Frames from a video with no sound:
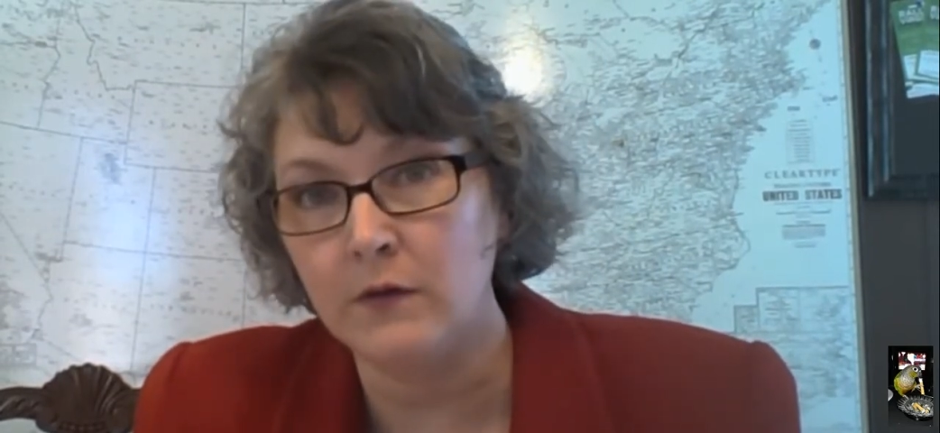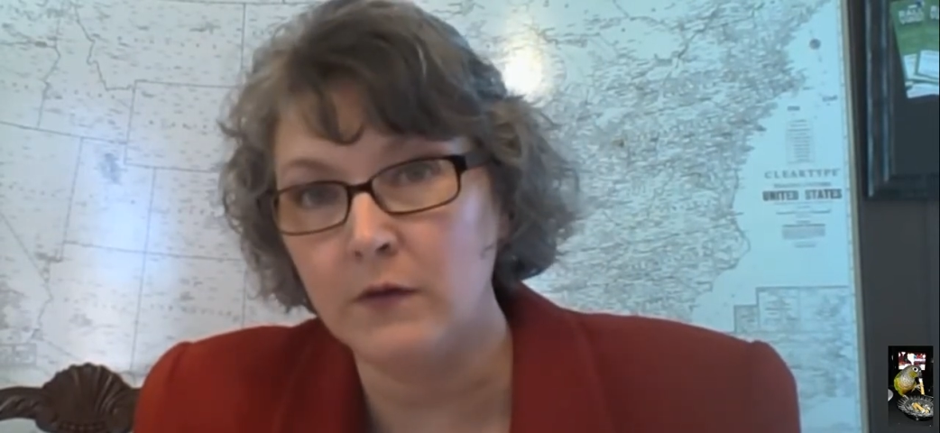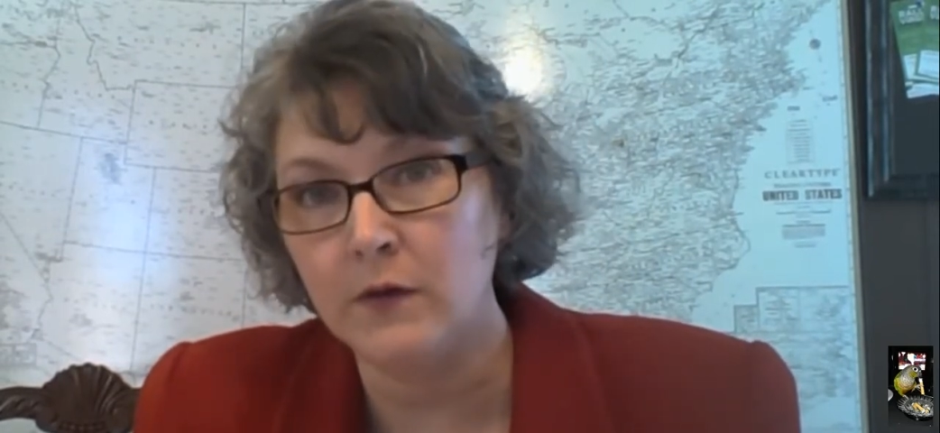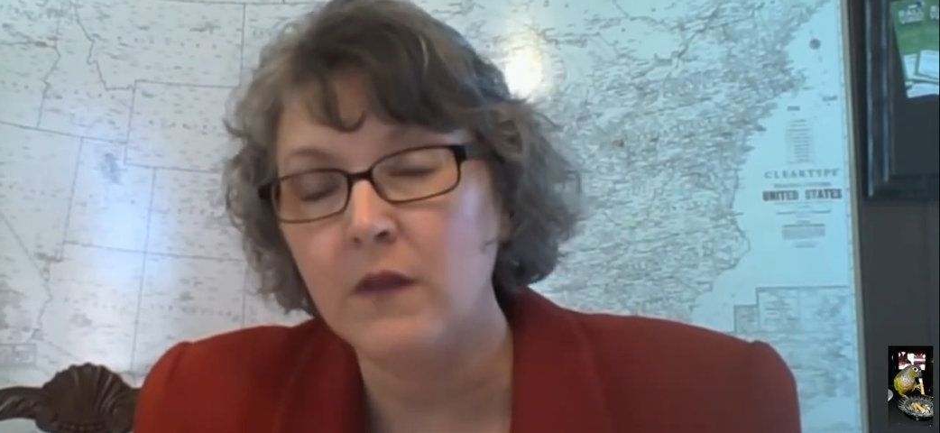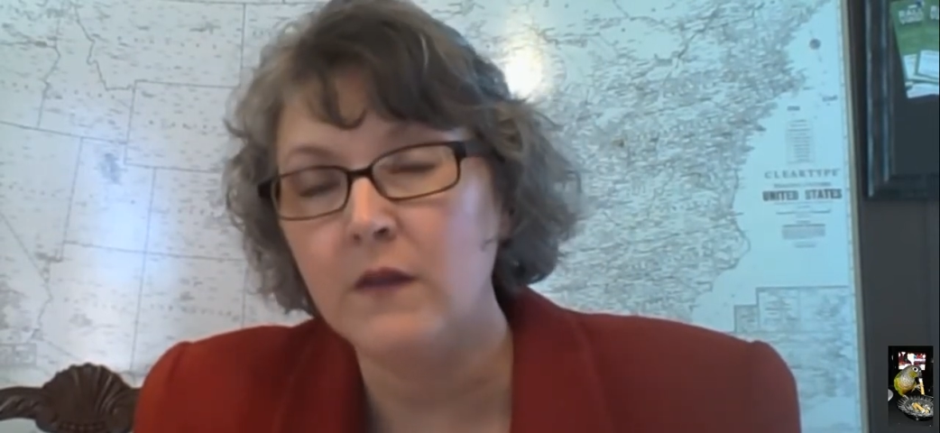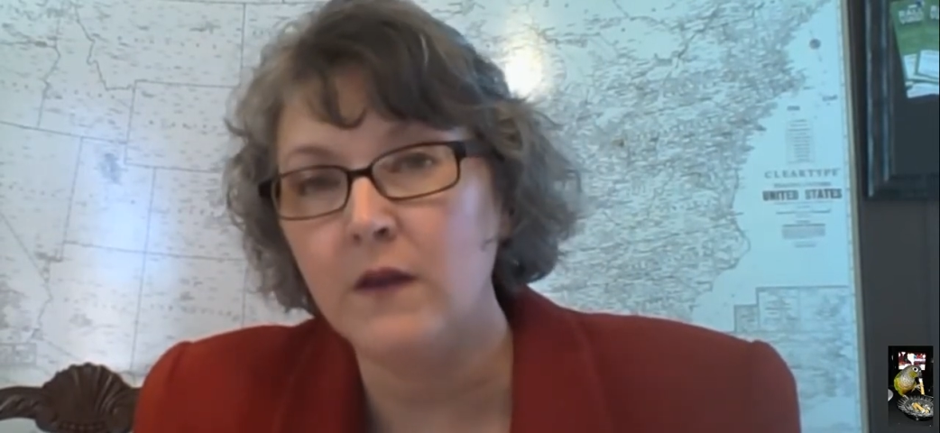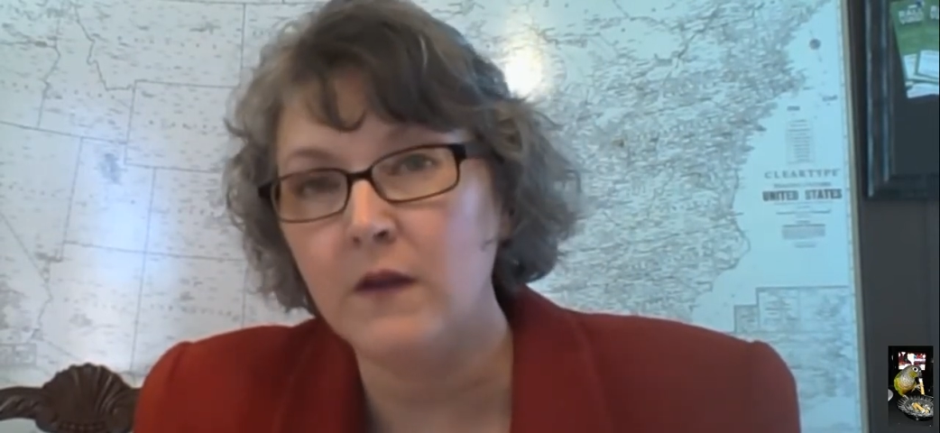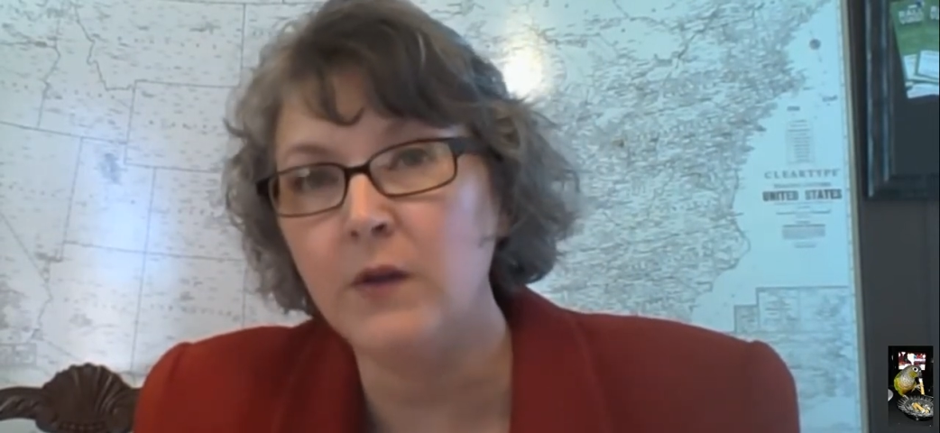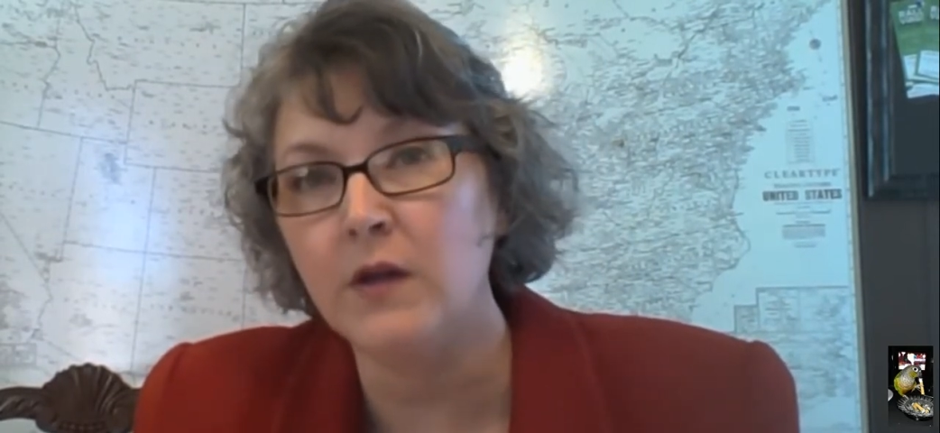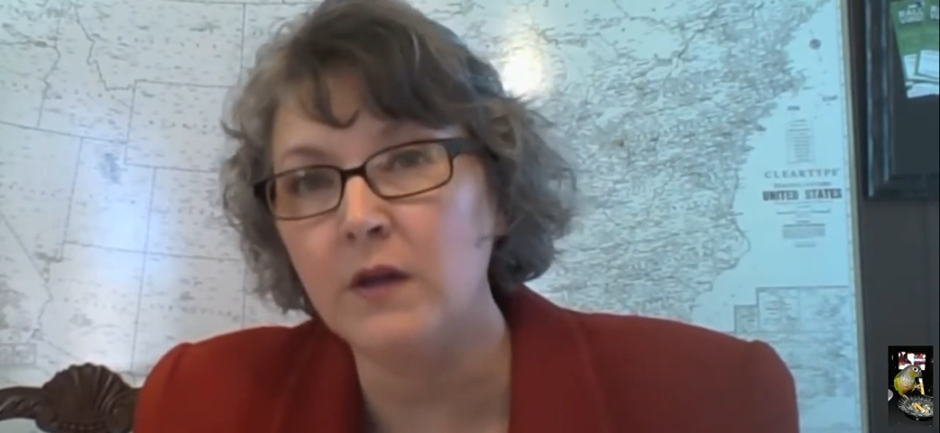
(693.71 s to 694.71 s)
That's because
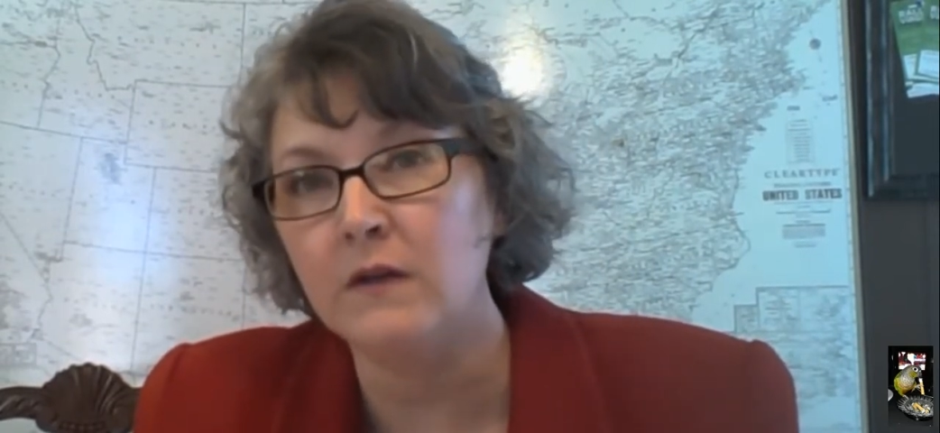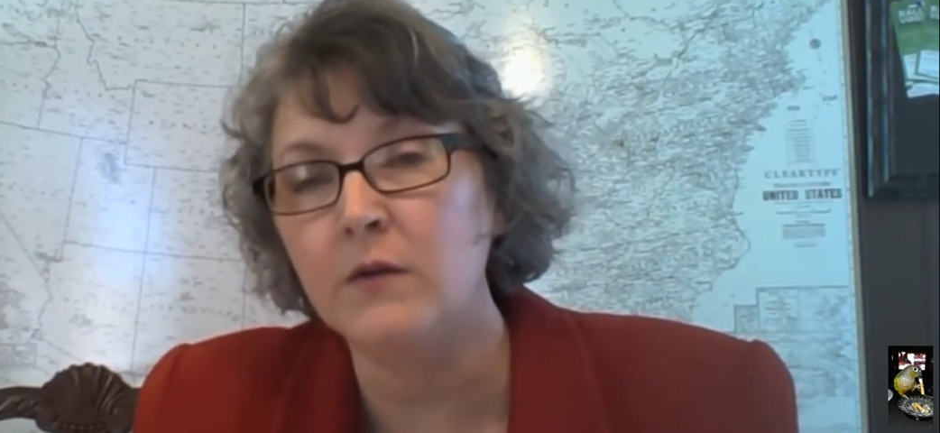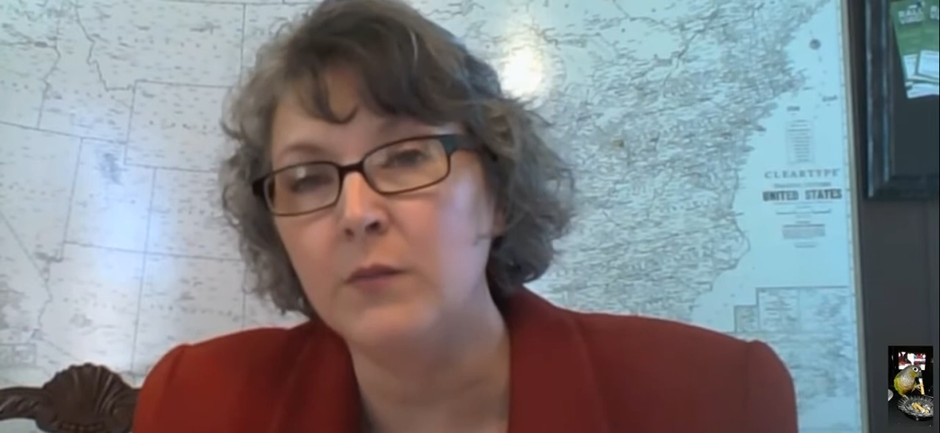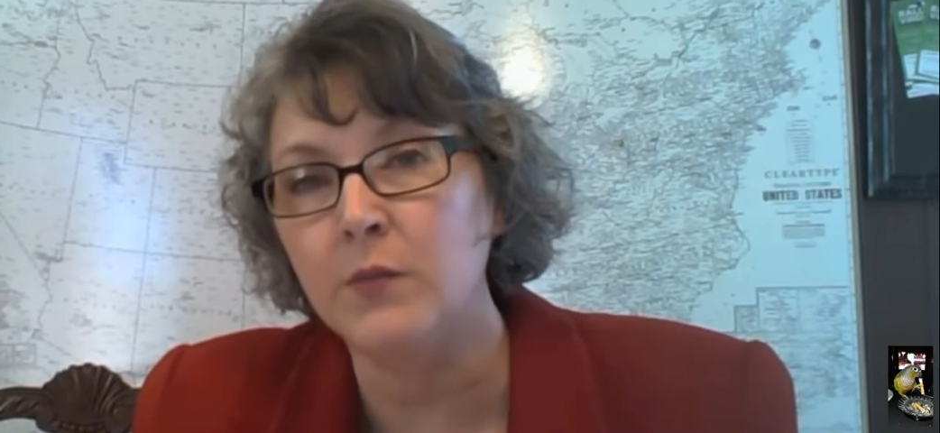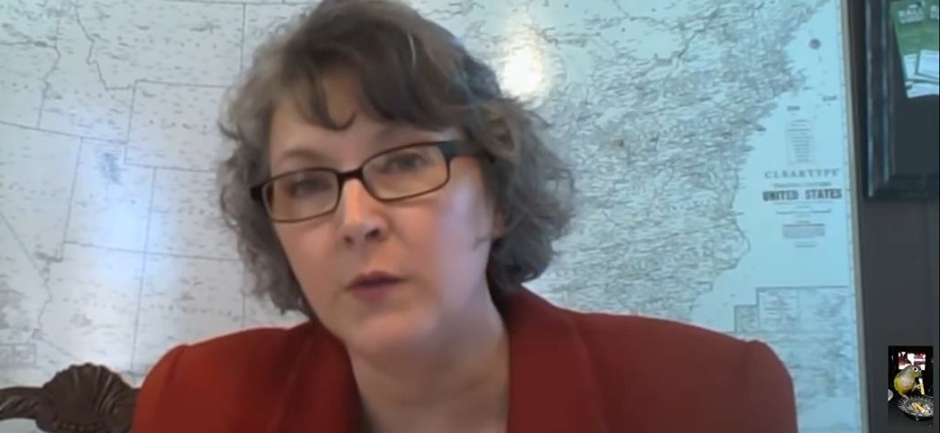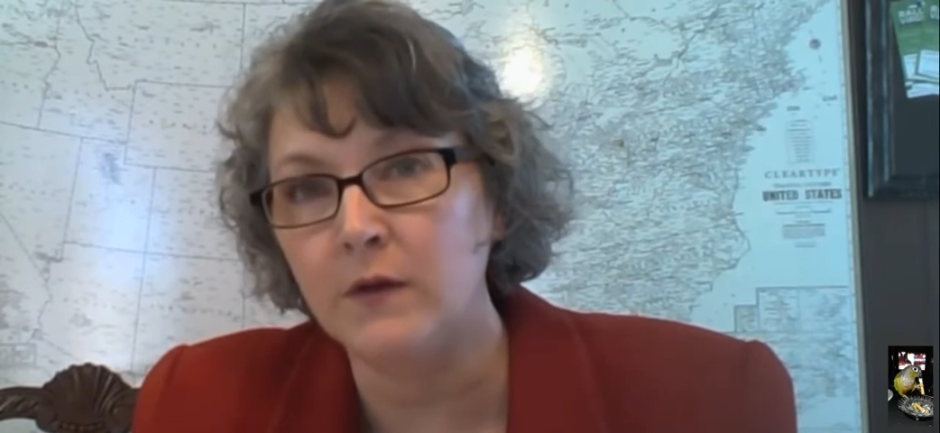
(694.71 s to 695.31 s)
the reports